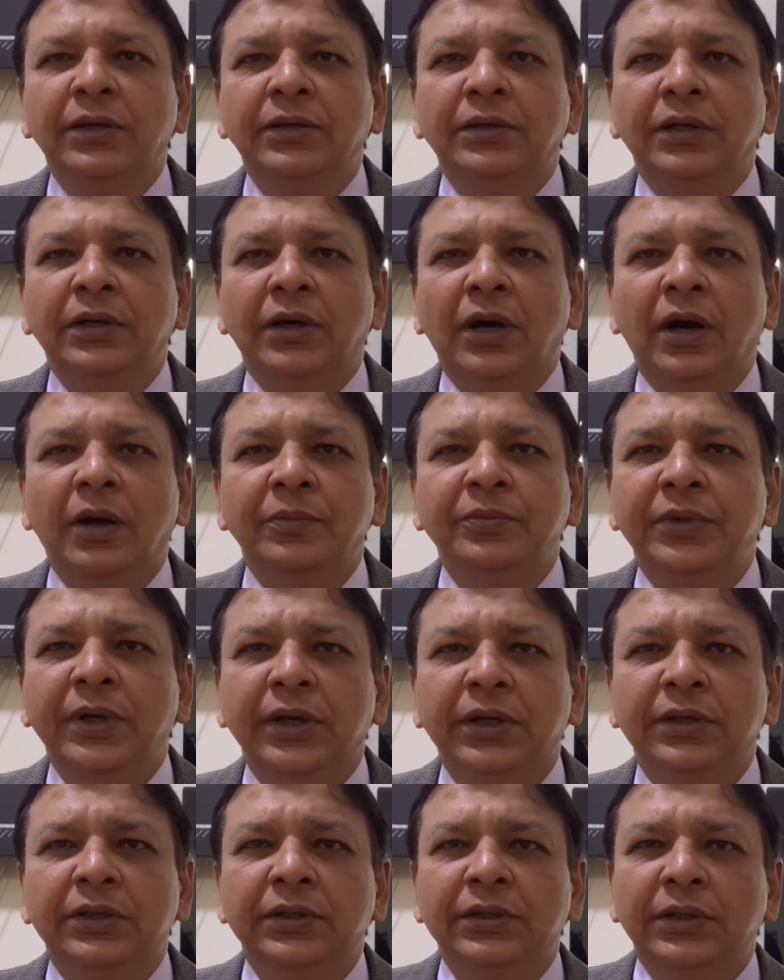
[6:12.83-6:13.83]

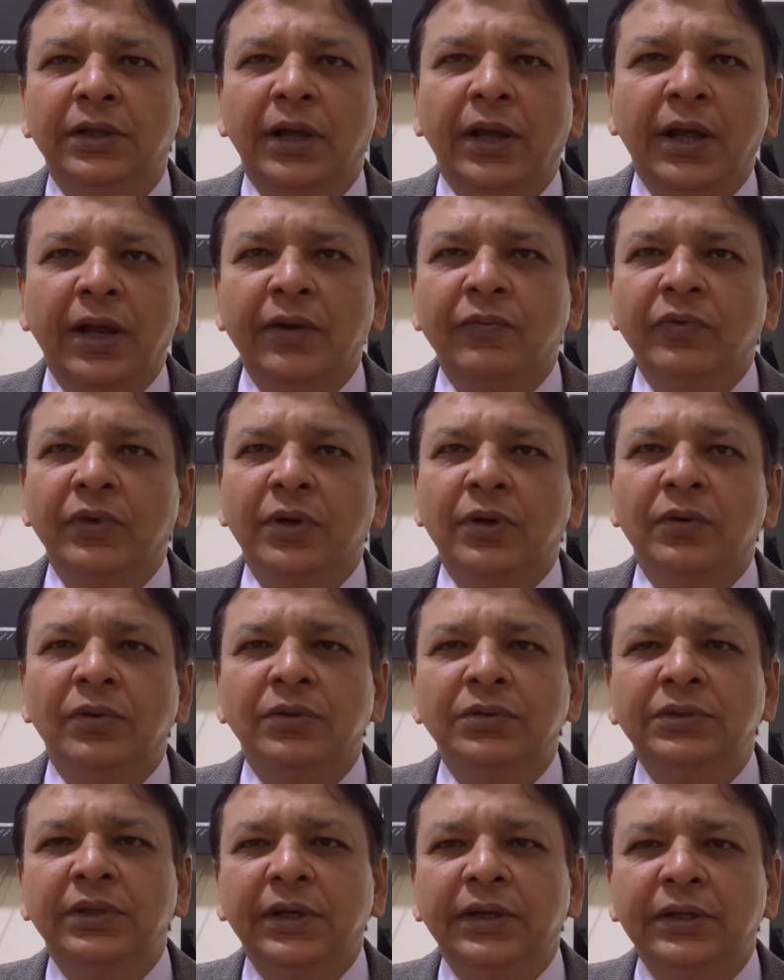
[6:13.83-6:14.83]
object, and we
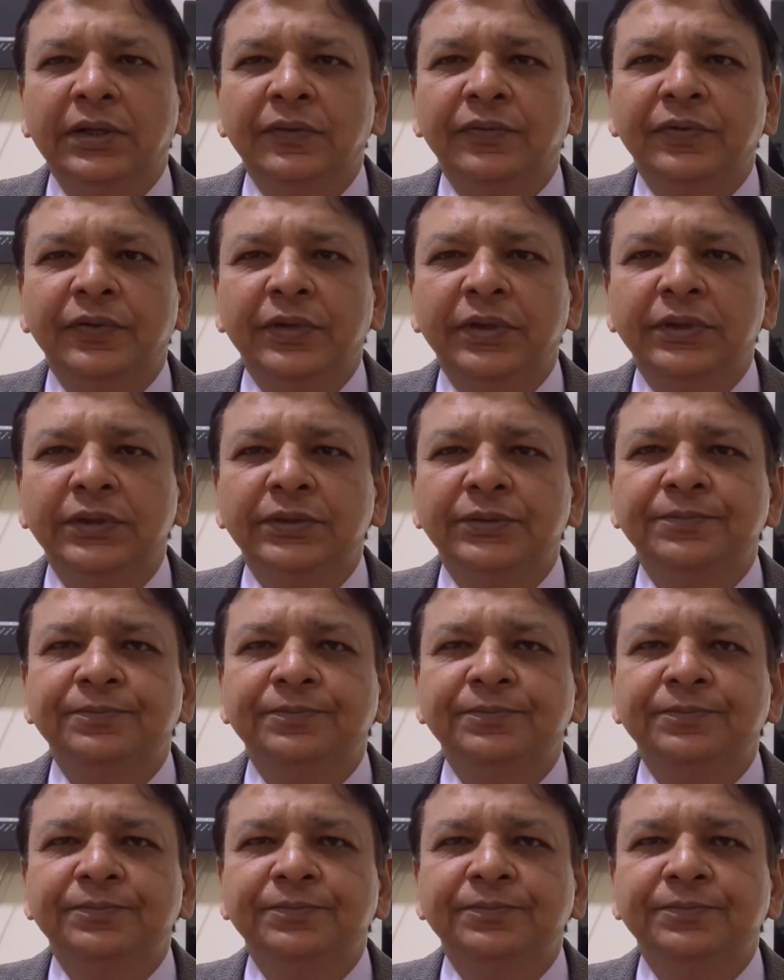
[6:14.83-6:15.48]
close the interface.